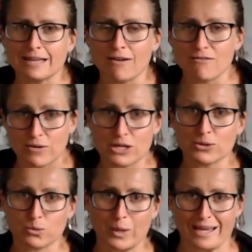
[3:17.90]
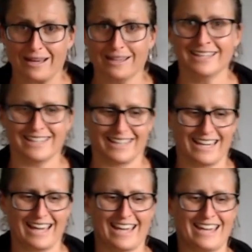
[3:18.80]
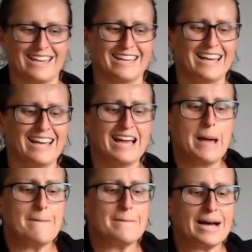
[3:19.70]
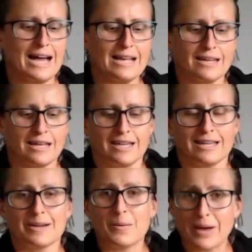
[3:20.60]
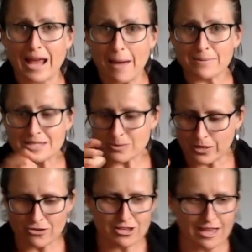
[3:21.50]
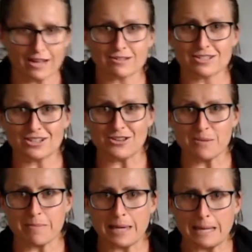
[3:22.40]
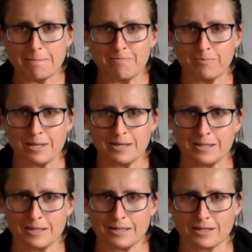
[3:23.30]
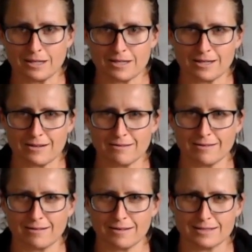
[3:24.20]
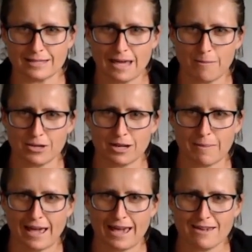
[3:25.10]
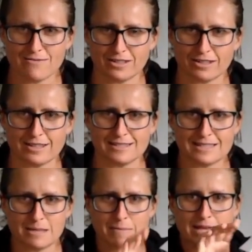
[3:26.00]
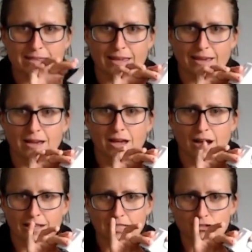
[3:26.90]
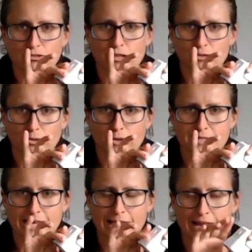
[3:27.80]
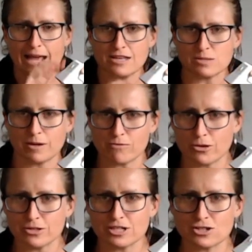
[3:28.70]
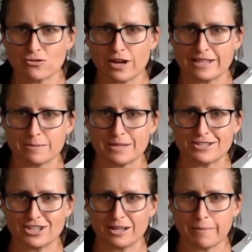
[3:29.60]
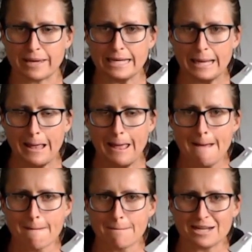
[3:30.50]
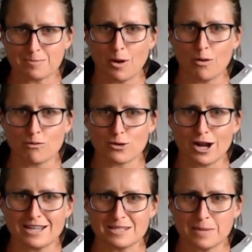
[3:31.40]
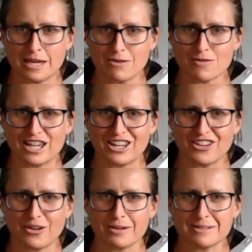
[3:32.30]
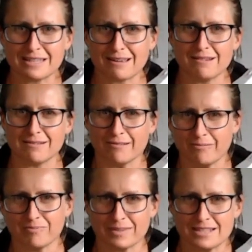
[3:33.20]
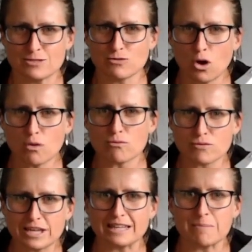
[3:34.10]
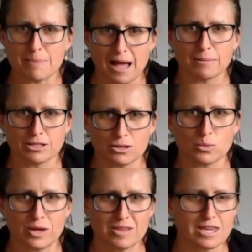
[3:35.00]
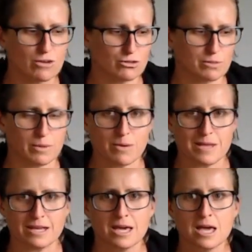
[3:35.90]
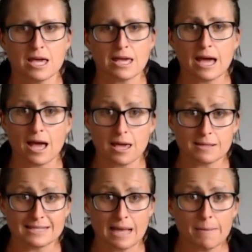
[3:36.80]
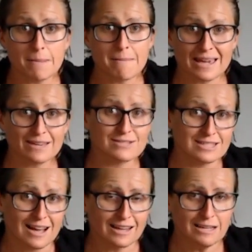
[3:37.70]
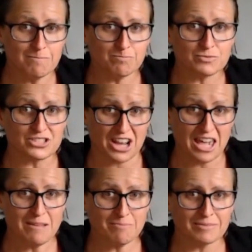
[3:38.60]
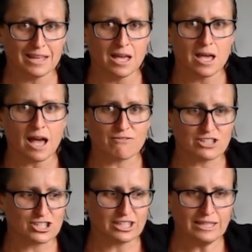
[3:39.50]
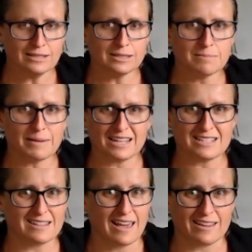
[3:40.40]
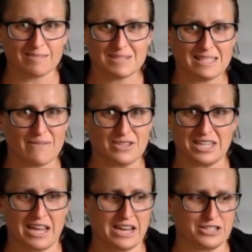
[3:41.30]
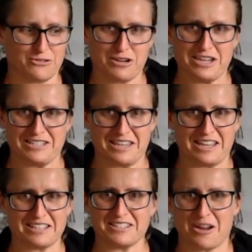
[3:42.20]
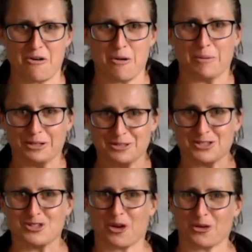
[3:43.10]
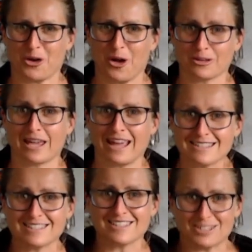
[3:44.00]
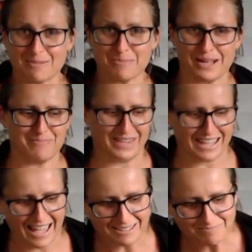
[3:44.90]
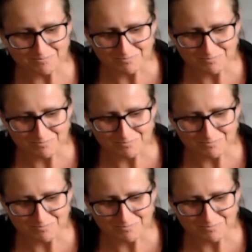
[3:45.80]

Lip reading: a very good winger, okay? But what happens when you get, I'll just show you the meat. Is the camera gonna behave? Look, you can see the meat there. I literally thought I was getting it out into my roasting tray as a big chunk of meat, but it's pulverized meat ready to go. And I was like, oh, it's not really barbecue weather here at the moment. Summer may have started today, officially, but it's like 17 degrees here. It's terrible, it's so cold. Hence the jumper, okay?